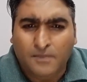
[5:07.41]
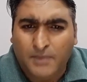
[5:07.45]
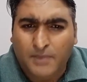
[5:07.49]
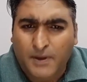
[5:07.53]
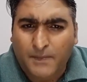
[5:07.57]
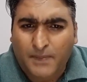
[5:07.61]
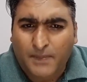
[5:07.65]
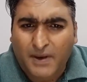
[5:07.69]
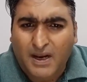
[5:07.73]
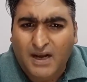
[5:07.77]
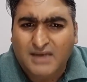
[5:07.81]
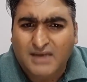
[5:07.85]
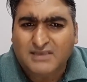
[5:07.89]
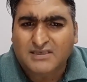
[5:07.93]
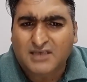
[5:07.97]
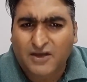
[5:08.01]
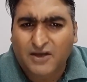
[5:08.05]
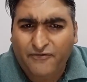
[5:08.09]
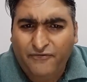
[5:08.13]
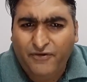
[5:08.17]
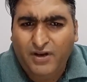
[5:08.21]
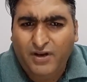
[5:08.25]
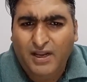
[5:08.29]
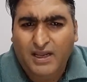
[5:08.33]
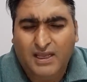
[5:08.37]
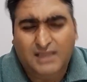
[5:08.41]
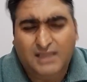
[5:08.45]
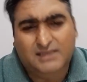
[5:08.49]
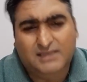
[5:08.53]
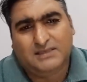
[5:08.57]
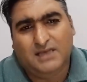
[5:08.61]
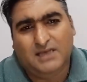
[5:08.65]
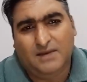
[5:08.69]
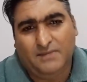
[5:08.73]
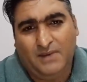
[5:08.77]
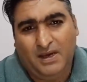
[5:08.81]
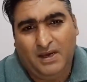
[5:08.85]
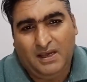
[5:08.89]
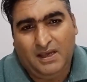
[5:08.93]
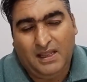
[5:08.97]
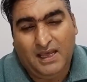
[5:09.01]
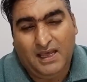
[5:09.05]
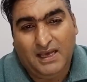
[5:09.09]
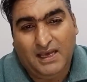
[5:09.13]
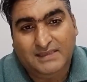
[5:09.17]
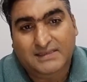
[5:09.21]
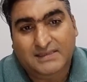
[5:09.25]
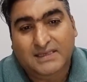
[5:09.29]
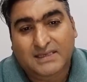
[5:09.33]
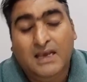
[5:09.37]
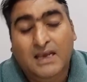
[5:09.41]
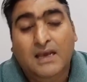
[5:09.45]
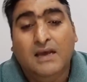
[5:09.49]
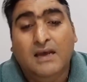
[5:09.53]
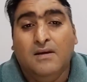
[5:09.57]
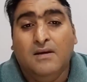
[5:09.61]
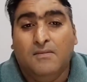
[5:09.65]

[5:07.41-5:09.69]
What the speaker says: People are suffering in some areas,